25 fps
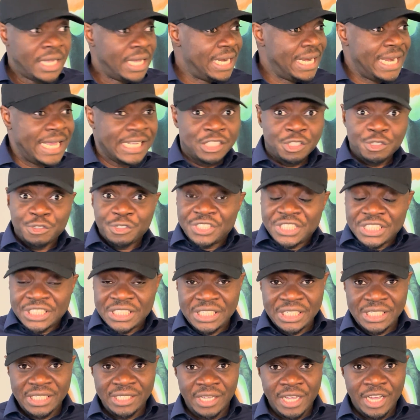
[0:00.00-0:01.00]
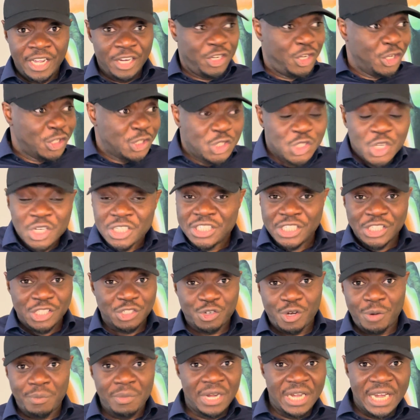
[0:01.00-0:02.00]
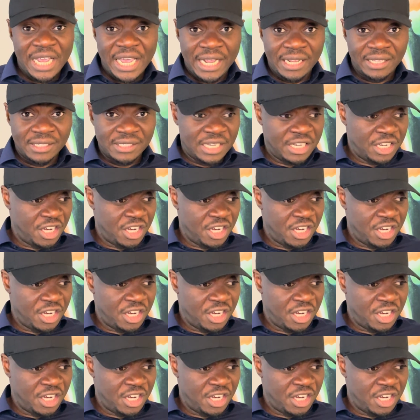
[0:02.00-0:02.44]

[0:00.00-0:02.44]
Electricity does not discriminate.